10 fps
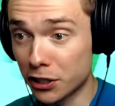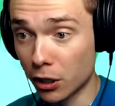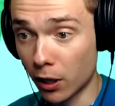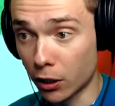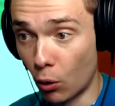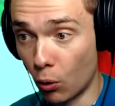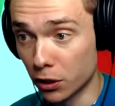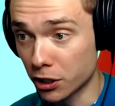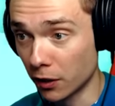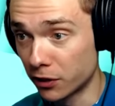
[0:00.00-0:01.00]
I sound like a
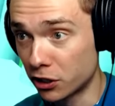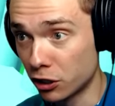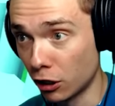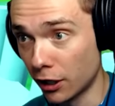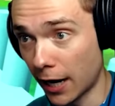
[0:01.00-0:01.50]
horse all of a sudden?